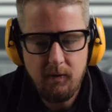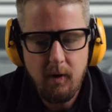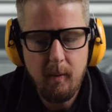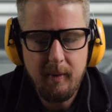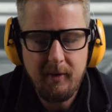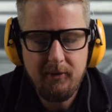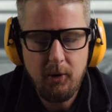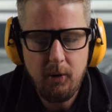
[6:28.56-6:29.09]
rod
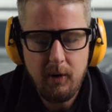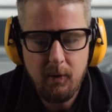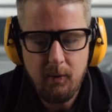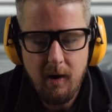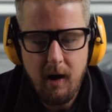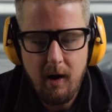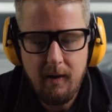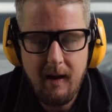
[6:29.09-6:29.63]
before, you'll
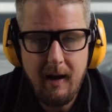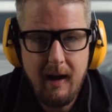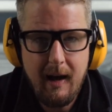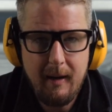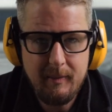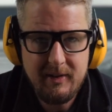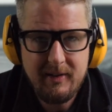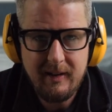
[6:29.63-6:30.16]
know that
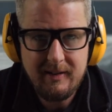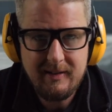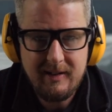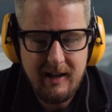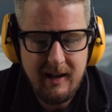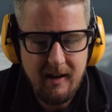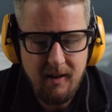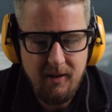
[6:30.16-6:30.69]

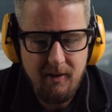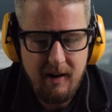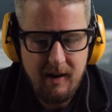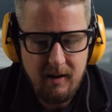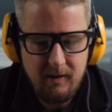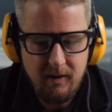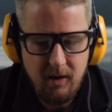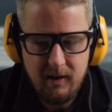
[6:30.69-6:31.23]
M16
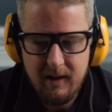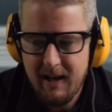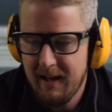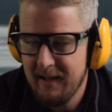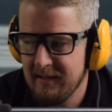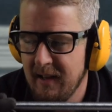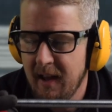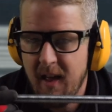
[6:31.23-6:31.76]
threaded rod
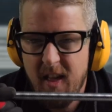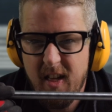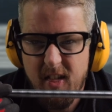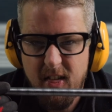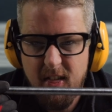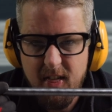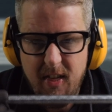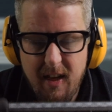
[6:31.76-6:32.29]
is
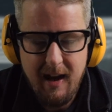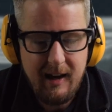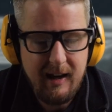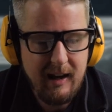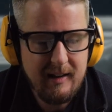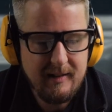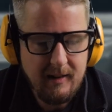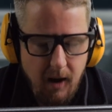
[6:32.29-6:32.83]

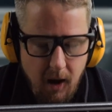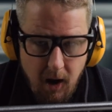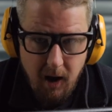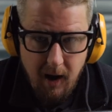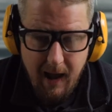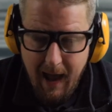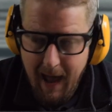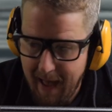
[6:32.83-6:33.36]
thick, it's
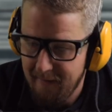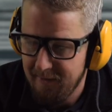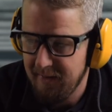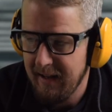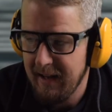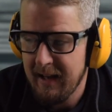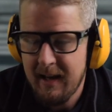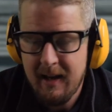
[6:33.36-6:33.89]

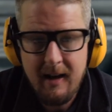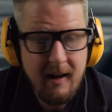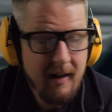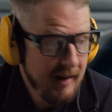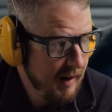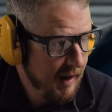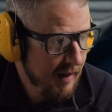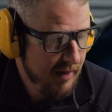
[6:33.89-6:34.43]
heavy,
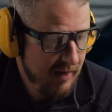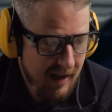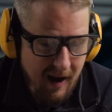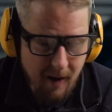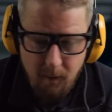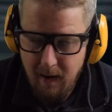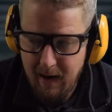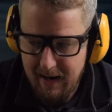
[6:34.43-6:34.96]
like
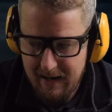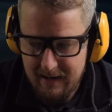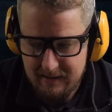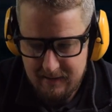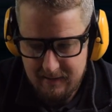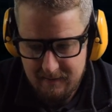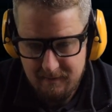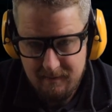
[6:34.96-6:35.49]
that
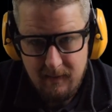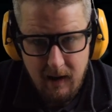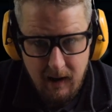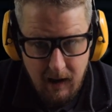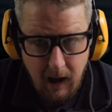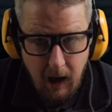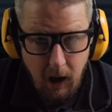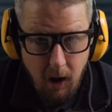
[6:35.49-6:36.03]
weighs
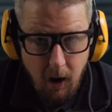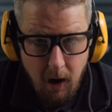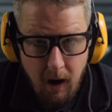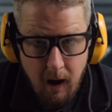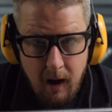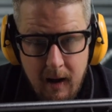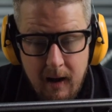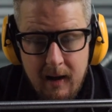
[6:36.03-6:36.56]
a
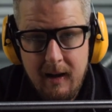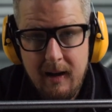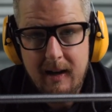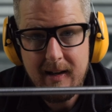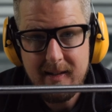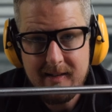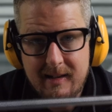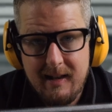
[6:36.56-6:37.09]
lot.
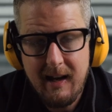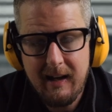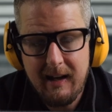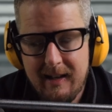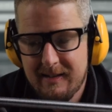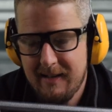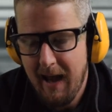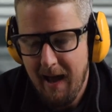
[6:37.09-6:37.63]
It's thick,
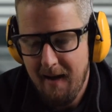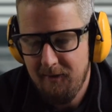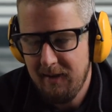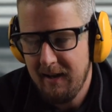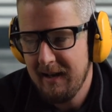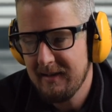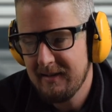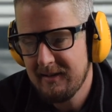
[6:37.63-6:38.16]
it's
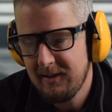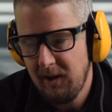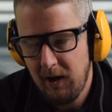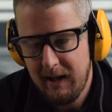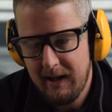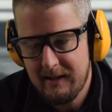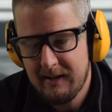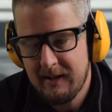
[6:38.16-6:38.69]
heavy, it's
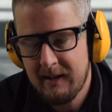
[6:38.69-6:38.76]
solid,